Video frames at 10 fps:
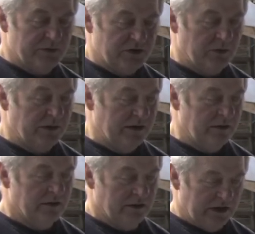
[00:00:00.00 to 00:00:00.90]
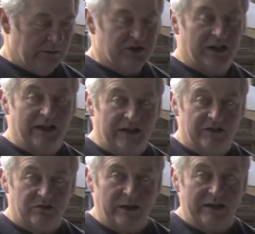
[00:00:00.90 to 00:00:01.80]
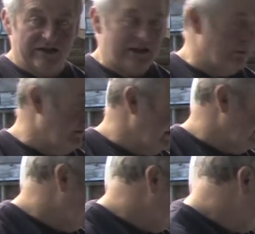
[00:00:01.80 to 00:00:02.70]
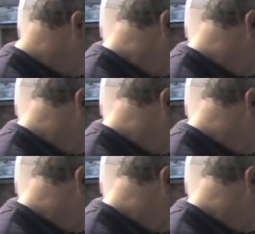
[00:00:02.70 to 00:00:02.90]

between and keeps your lines well separated.